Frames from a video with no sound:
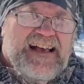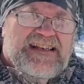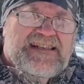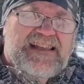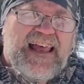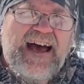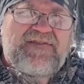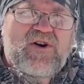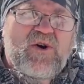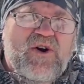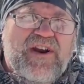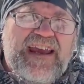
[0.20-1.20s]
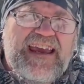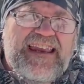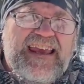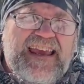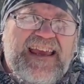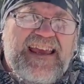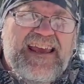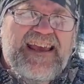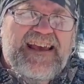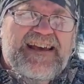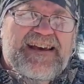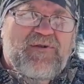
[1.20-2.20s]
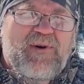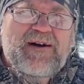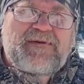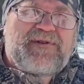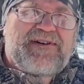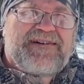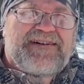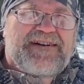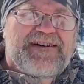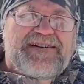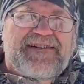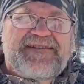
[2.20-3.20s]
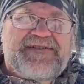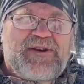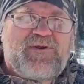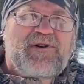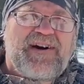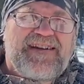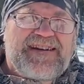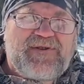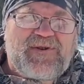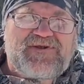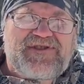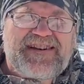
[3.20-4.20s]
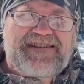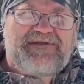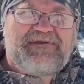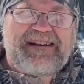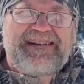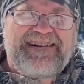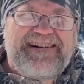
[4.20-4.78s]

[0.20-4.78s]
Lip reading: Slava Ukraini. Welcome to the Yukon in North 61.